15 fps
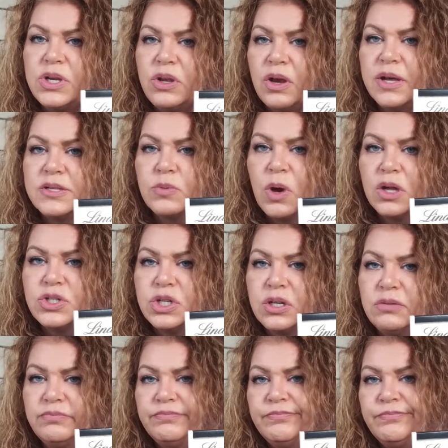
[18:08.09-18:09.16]
guys watch it.
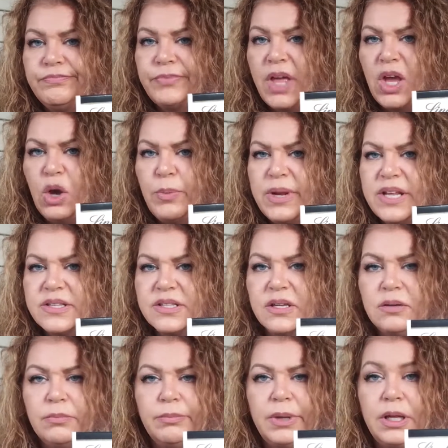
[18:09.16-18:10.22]
I hope it isn't,
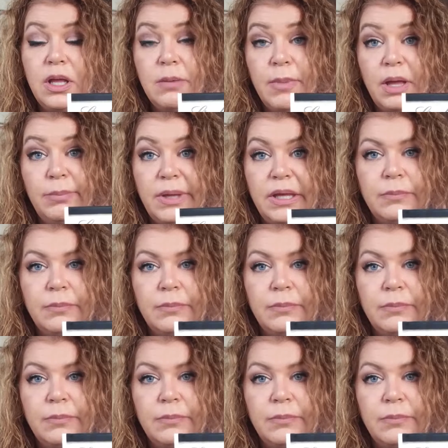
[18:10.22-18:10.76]
but it might be.